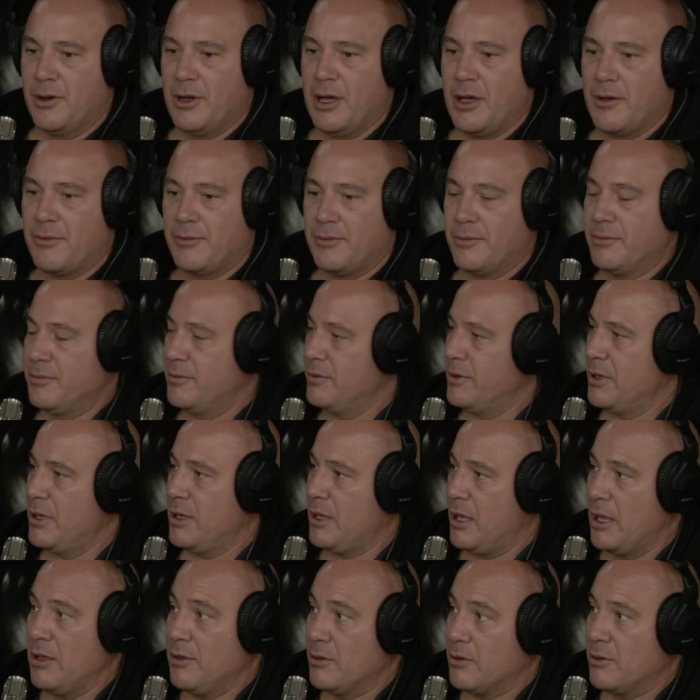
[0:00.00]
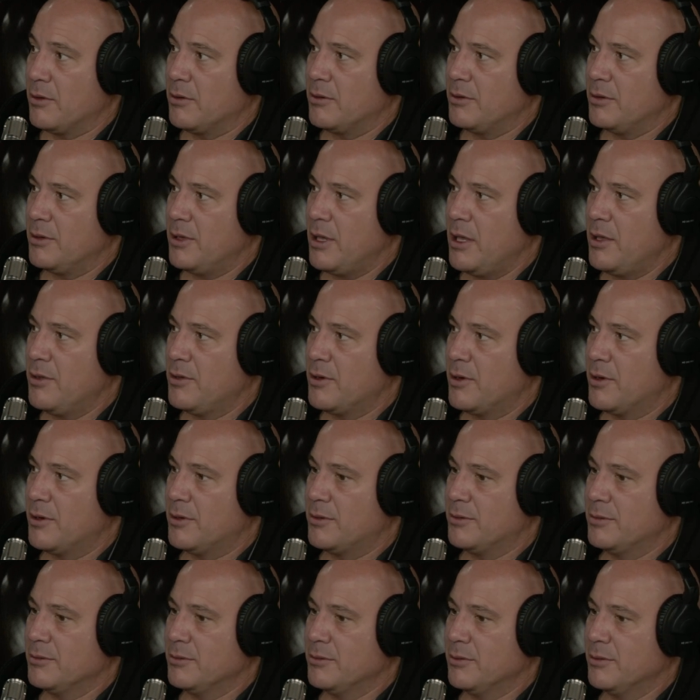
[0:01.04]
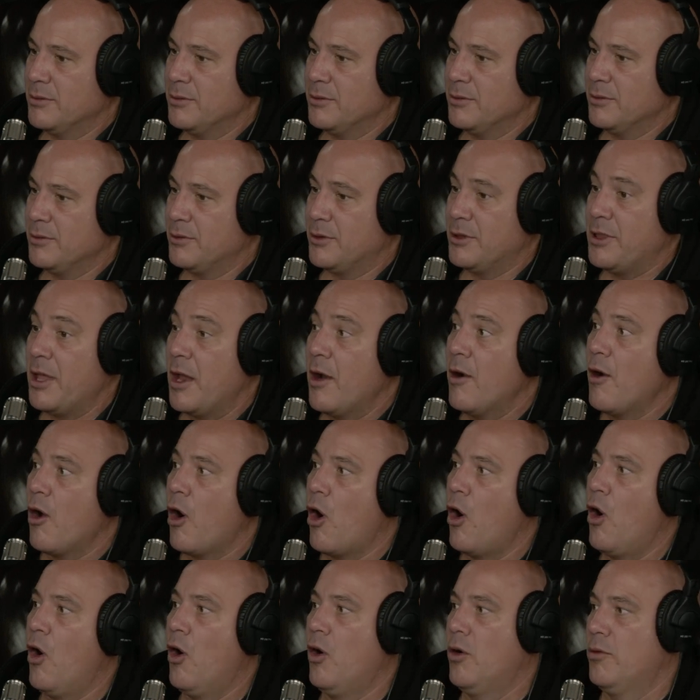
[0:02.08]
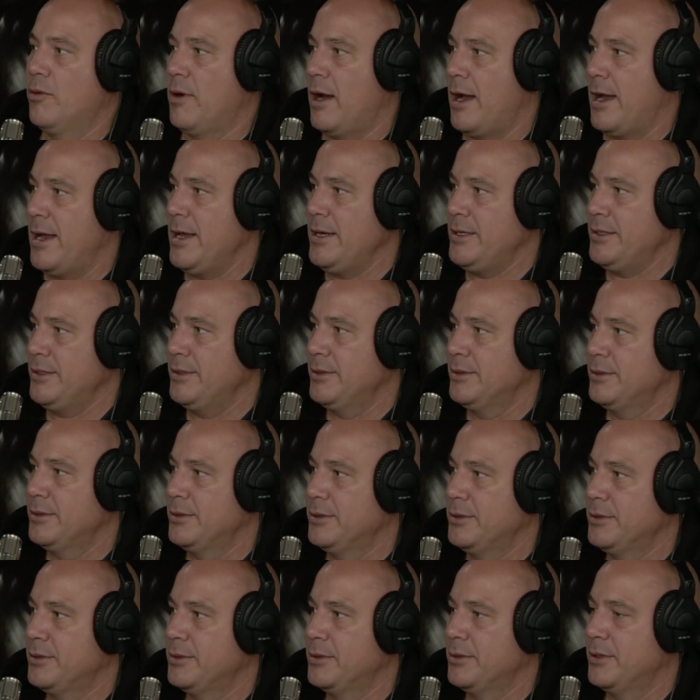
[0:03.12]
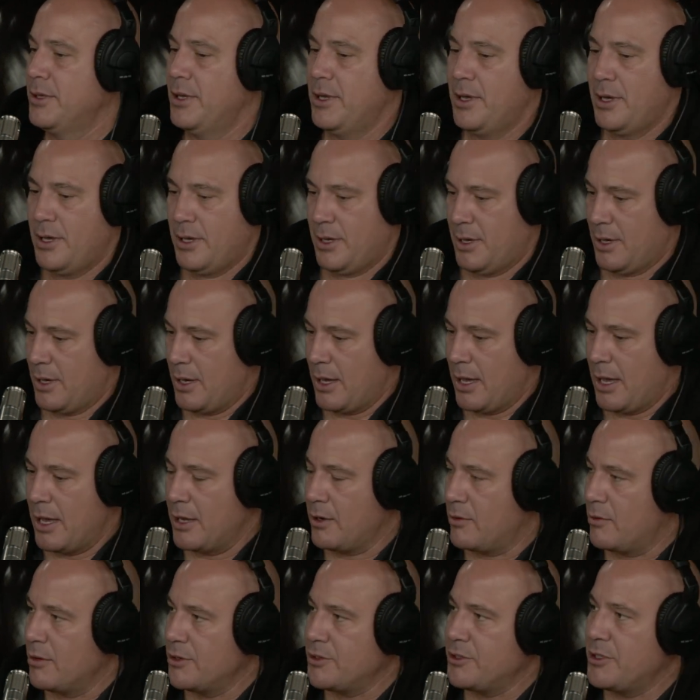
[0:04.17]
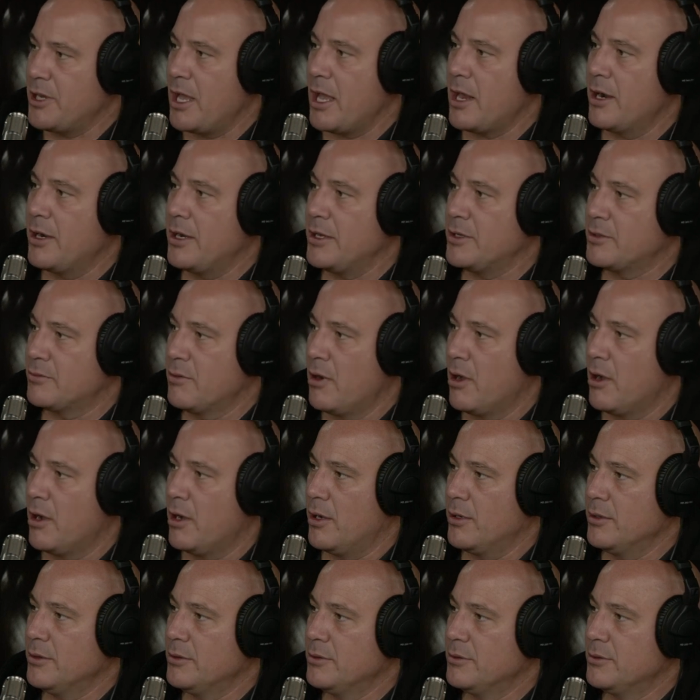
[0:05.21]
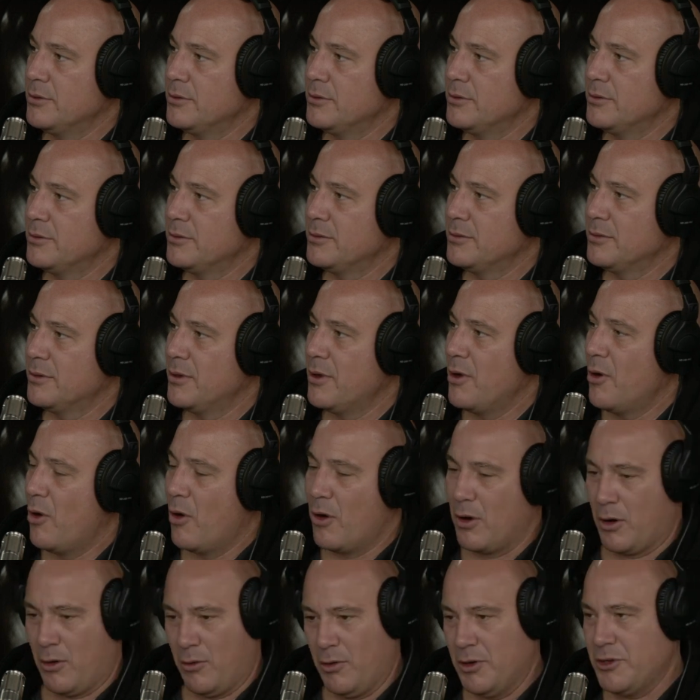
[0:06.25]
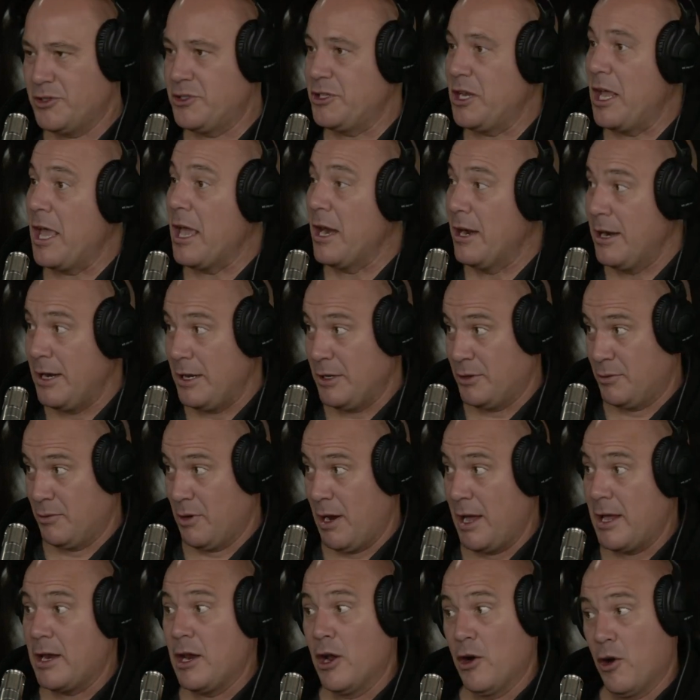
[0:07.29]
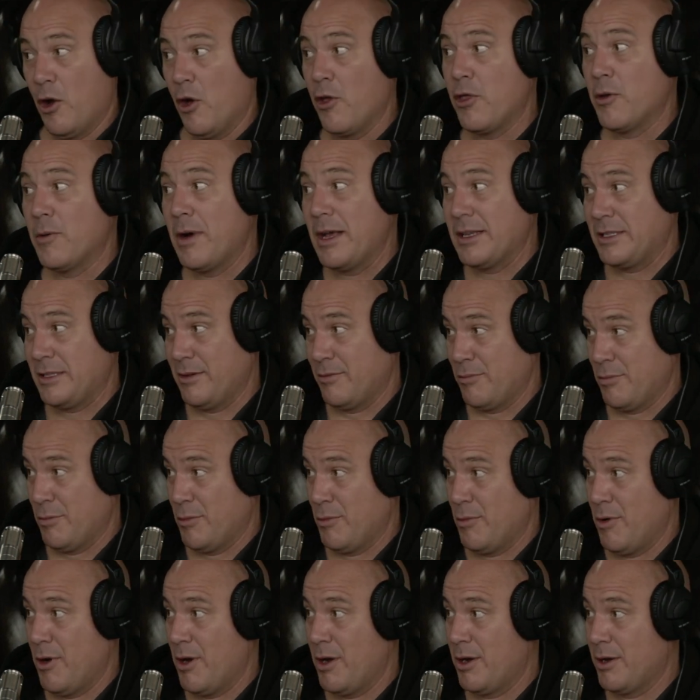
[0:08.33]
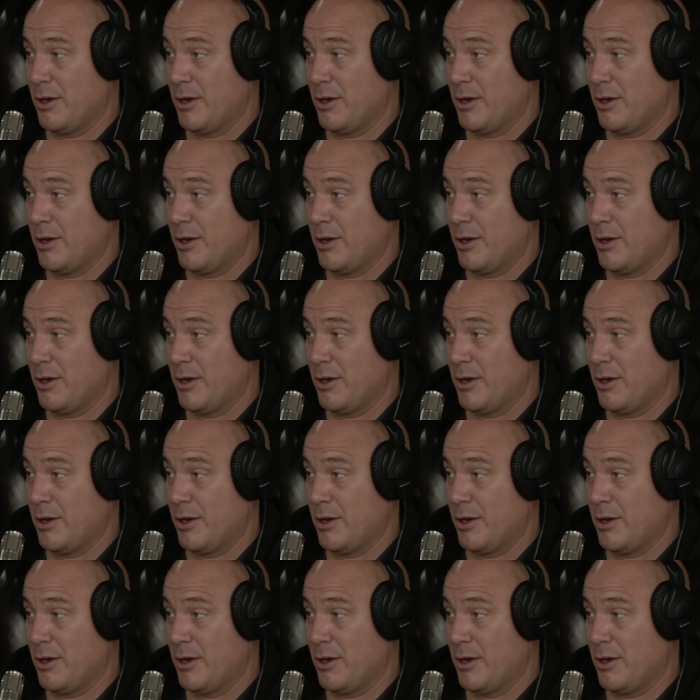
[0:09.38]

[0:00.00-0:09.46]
If either either they're all right, and Christianity's wrong, or Christianity is right and all the rest of them are wrong.